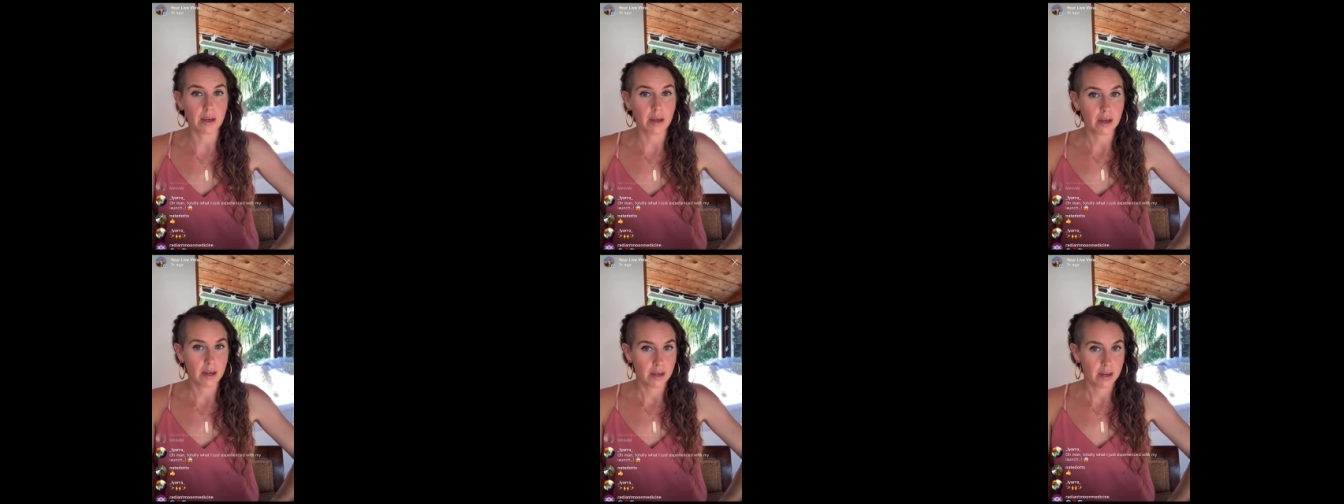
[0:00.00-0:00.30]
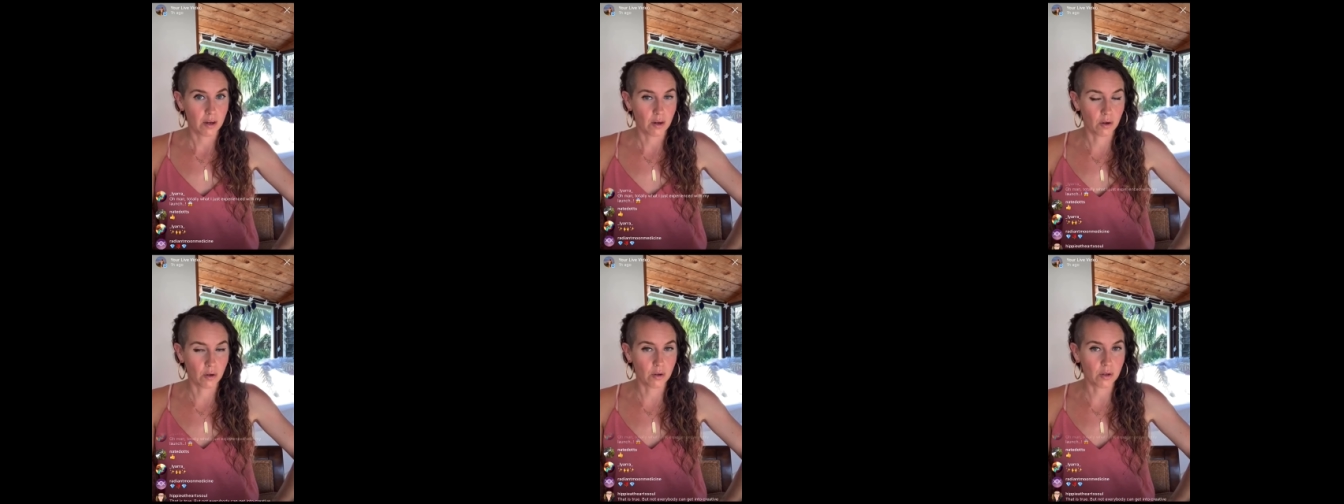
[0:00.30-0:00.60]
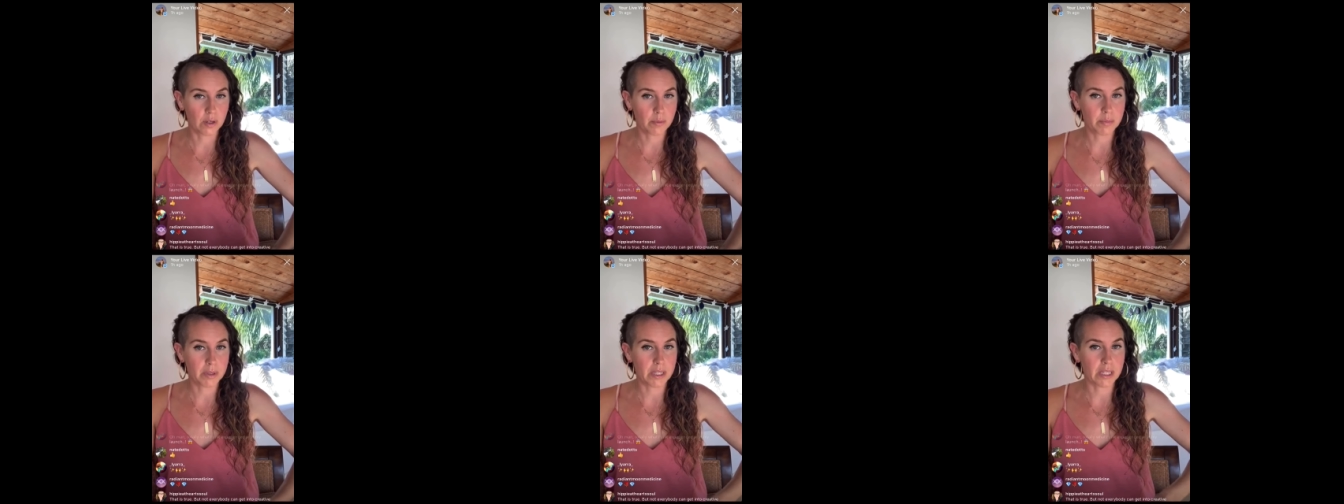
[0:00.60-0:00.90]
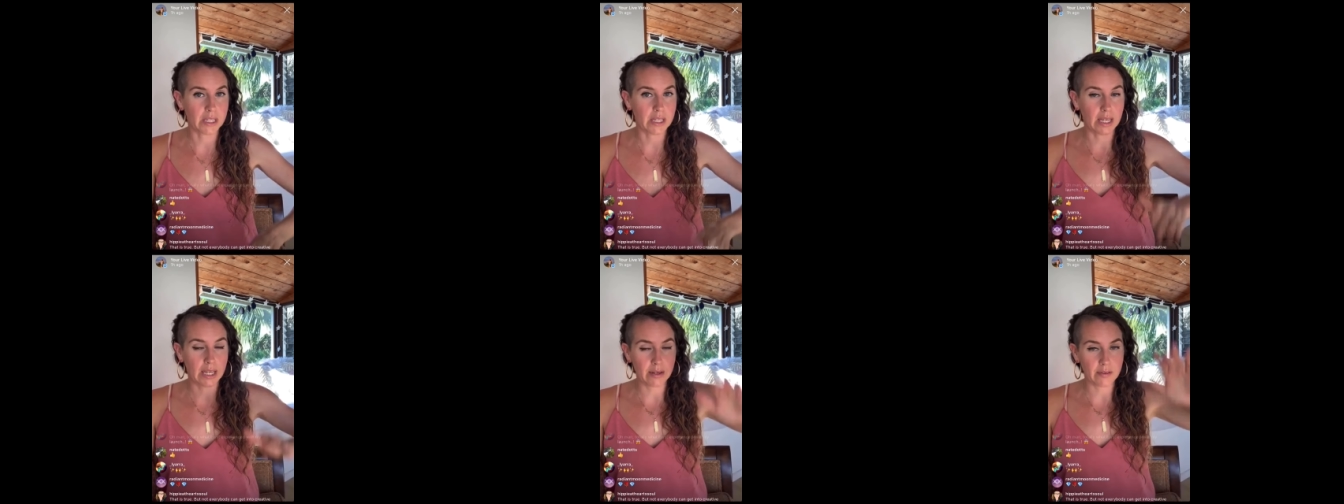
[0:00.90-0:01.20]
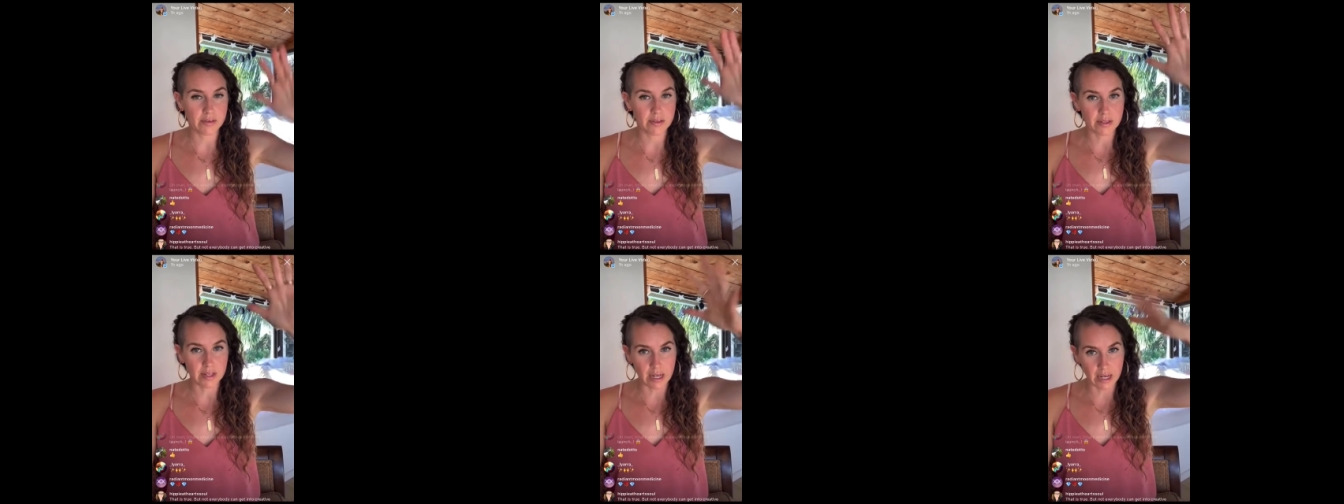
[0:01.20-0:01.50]
old
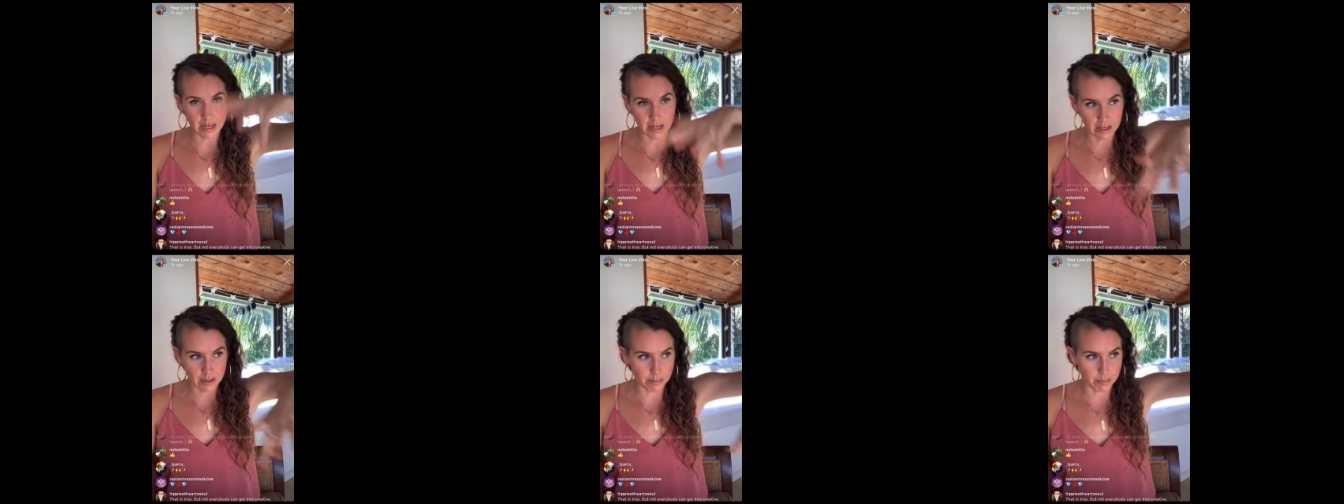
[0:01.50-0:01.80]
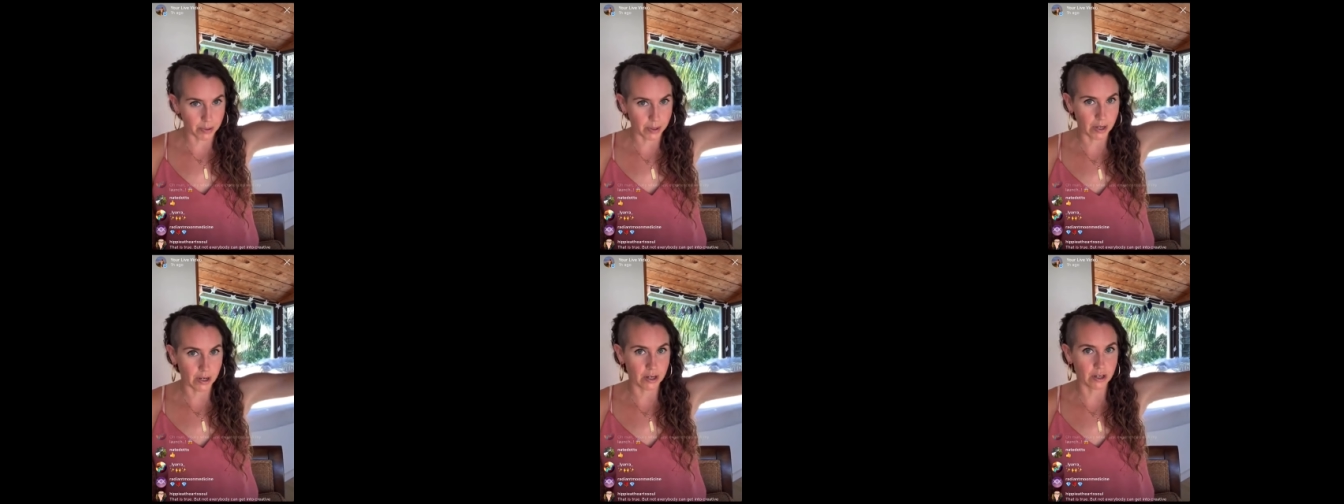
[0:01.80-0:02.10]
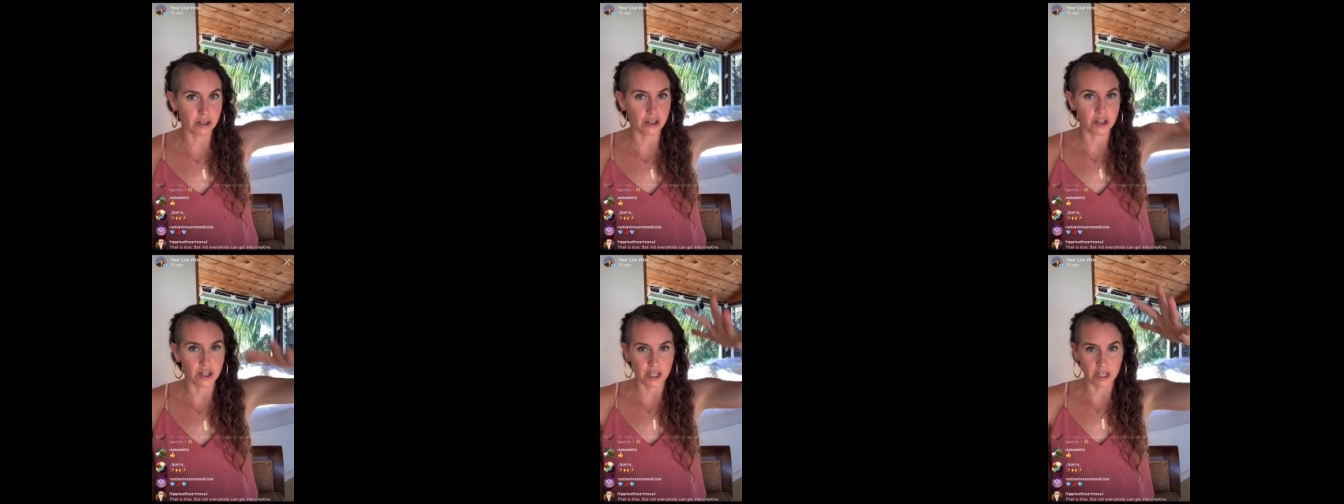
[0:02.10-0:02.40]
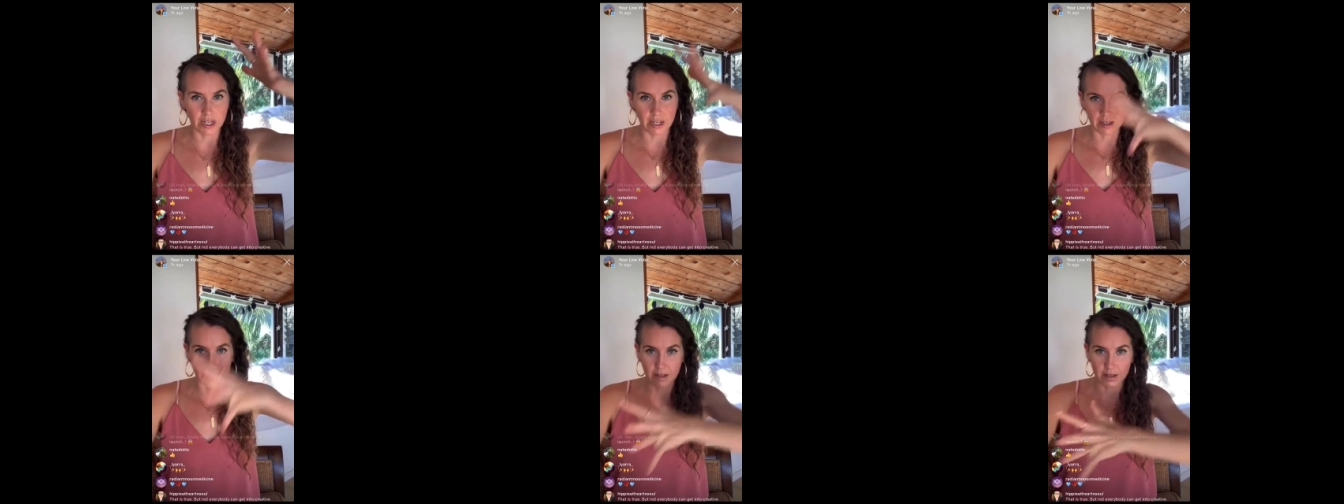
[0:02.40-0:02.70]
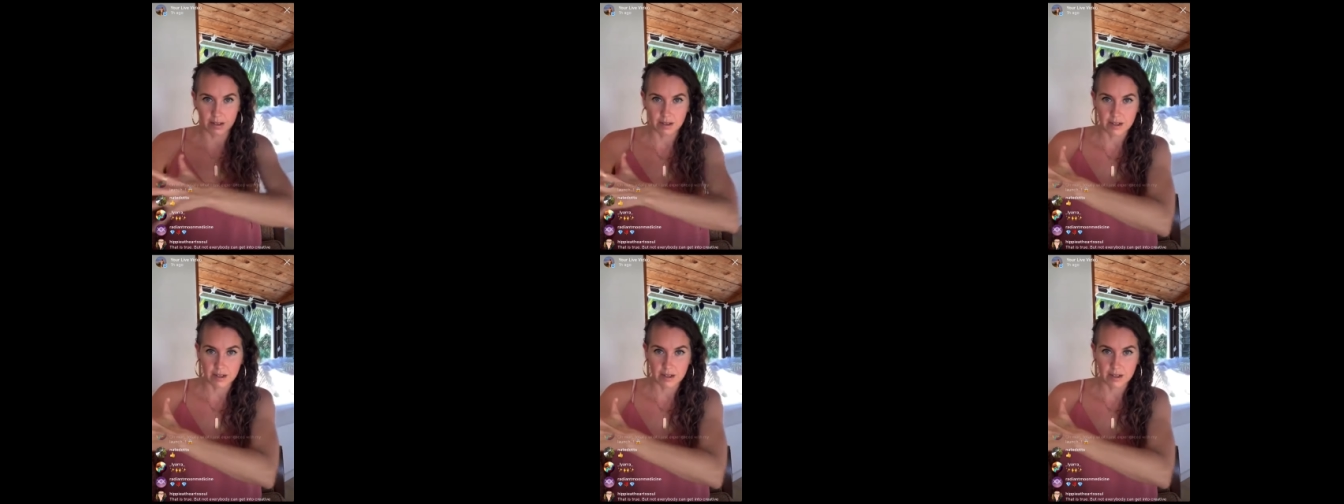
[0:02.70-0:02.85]
beliefs and purging